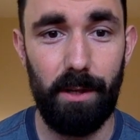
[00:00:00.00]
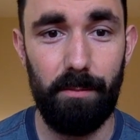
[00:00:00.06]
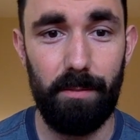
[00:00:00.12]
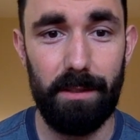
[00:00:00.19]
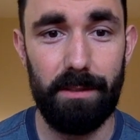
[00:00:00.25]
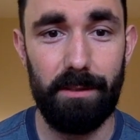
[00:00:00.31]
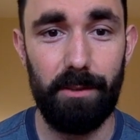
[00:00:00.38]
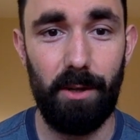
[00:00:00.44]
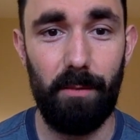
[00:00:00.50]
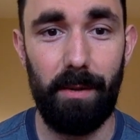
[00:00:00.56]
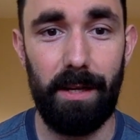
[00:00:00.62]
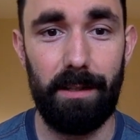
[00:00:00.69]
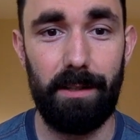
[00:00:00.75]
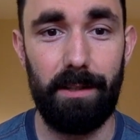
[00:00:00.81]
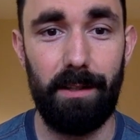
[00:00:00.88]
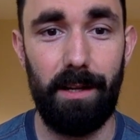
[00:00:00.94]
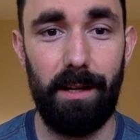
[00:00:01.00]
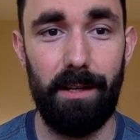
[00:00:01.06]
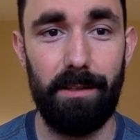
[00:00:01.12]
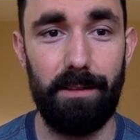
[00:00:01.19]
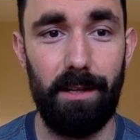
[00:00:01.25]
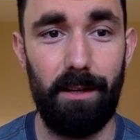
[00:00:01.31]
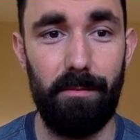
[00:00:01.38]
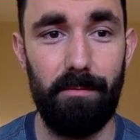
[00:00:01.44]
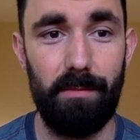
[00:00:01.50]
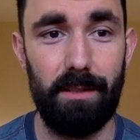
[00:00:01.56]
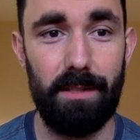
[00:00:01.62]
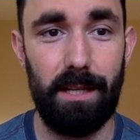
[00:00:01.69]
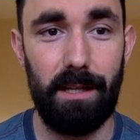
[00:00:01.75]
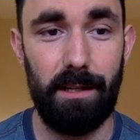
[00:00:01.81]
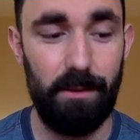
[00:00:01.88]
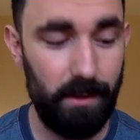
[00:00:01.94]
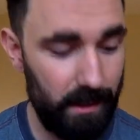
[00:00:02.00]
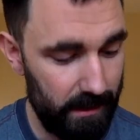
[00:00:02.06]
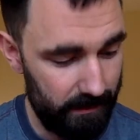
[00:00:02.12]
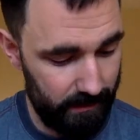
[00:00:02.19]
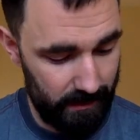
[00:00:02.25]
please do go back and take a look at it.